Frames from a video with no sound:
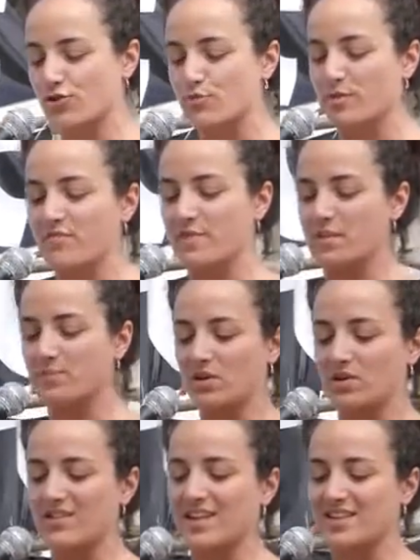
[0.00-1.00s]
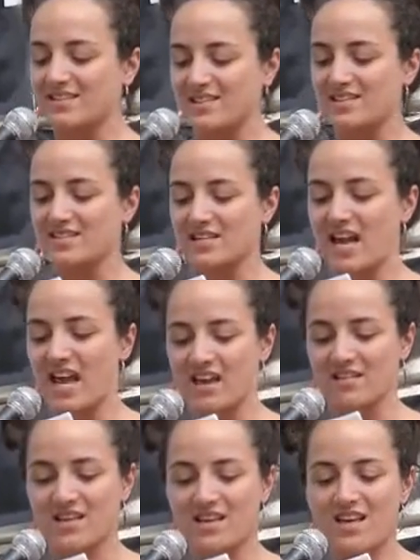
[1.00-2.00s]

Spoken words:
group of people that exist today.